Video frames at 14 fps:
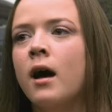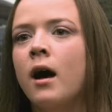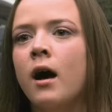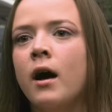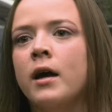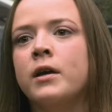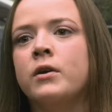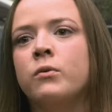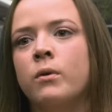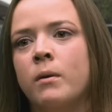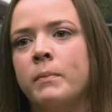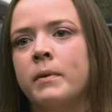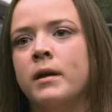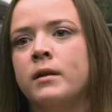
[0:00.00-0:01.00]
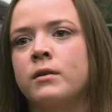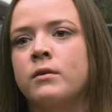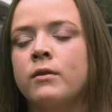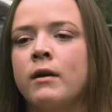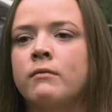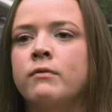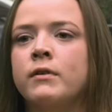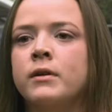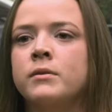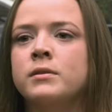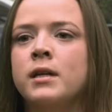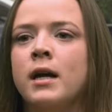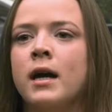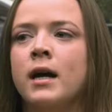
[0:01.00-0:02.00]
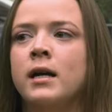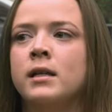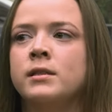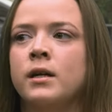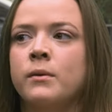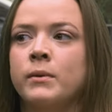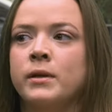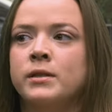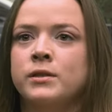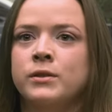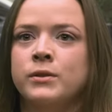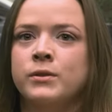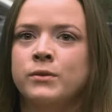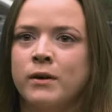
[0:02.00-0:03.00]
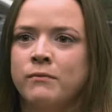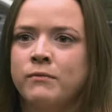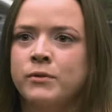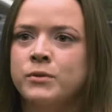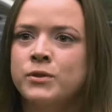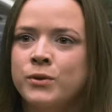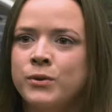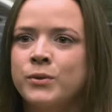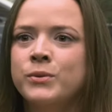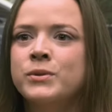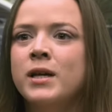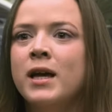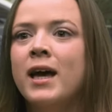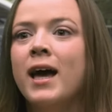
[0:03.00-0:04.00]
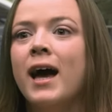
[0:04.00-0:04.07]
I grew up in Cranfield and I went to Cranfield schools